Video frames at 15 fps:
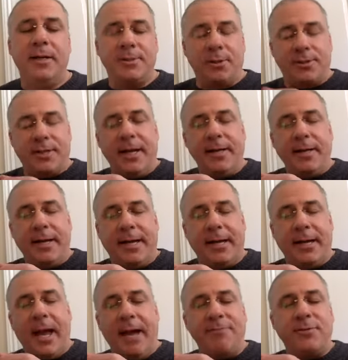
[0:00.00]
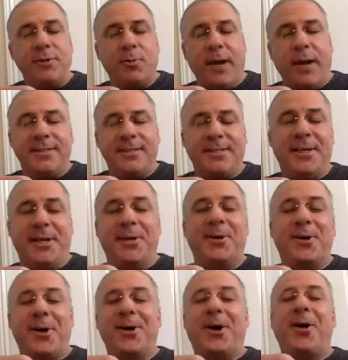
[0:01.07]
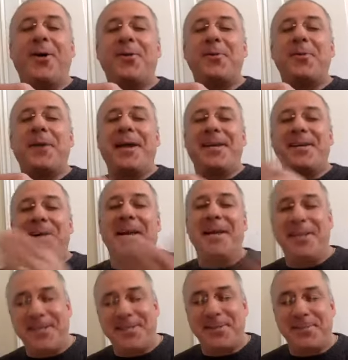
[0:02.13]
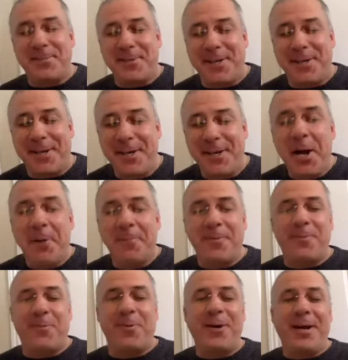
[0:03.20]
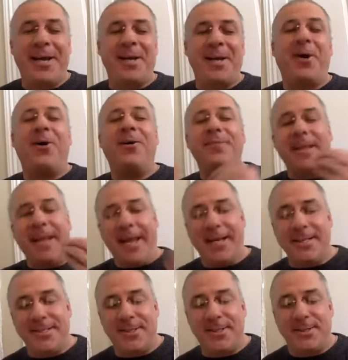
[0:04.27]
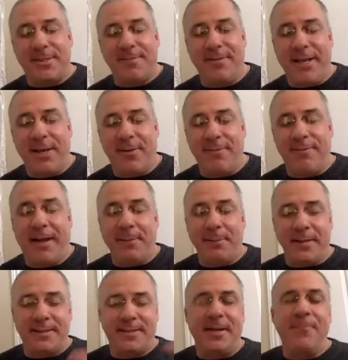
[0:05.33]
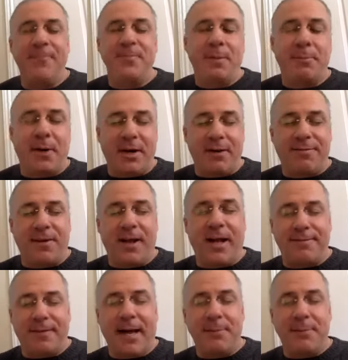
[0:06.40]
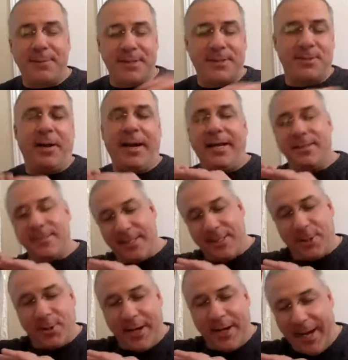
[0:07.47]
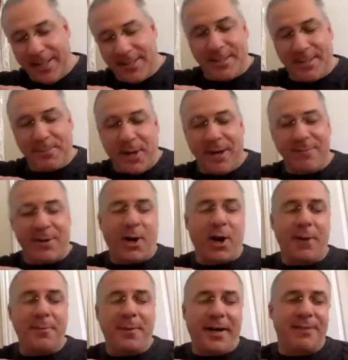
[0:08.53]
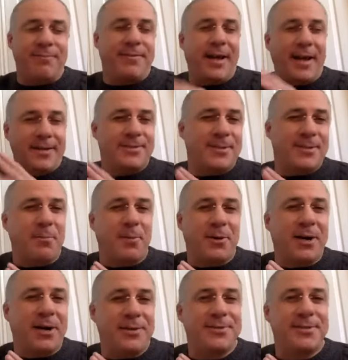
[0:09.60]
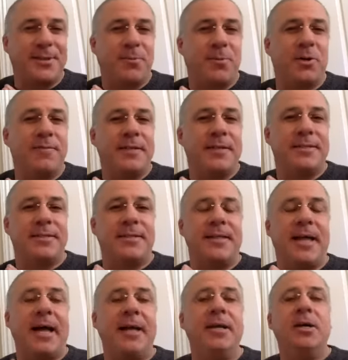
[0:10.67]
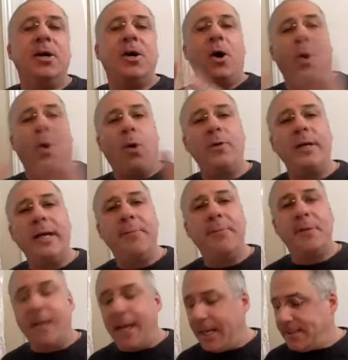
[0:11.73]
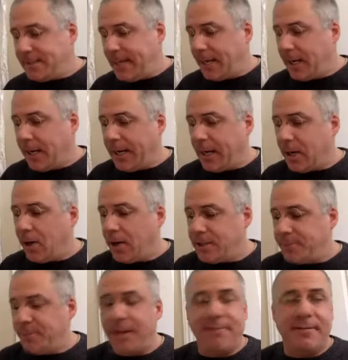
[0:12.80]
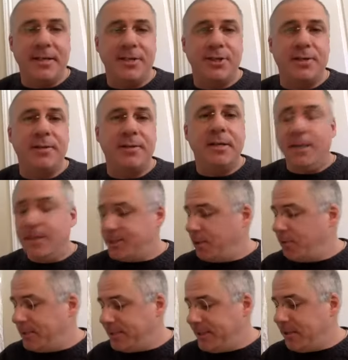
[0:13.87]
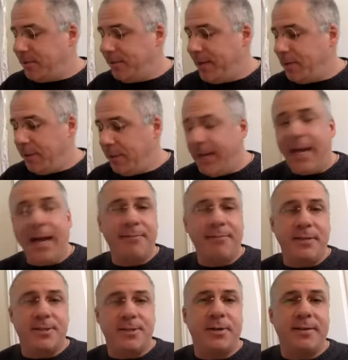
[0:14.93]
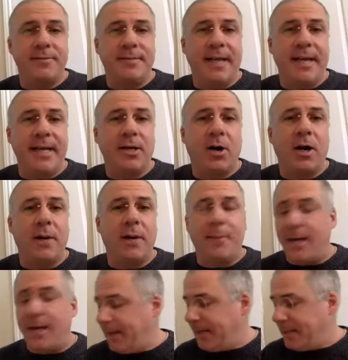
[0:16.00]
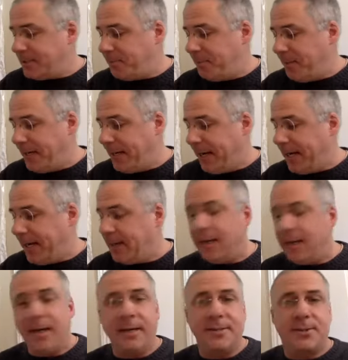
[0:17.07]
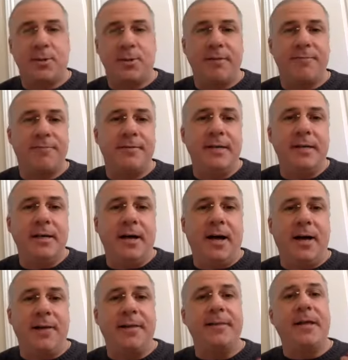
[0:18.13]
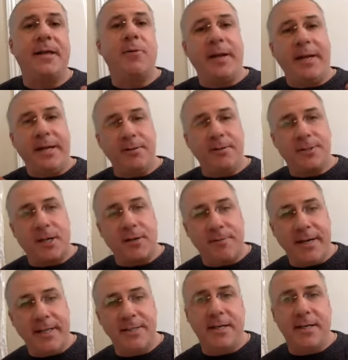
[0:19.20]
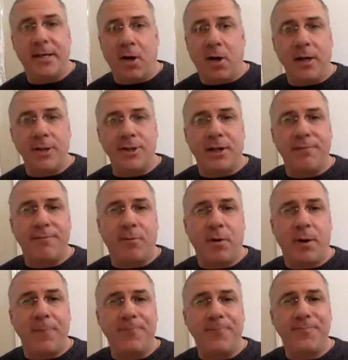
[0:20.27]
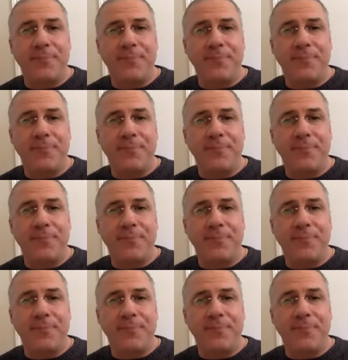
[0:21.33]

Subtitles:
So it's kind of like you have to wait till you're all the way enlightened as a Buddha before you get all the answers of, you know, the famous butterfly flaps its wings and creates some kind of a karmic effect somewhere else in the world, this and that. Only a Buddha has that kind of cosmic vision. So until then, we have to sort of take karma as being sort of a thing that we use our reason and logic for.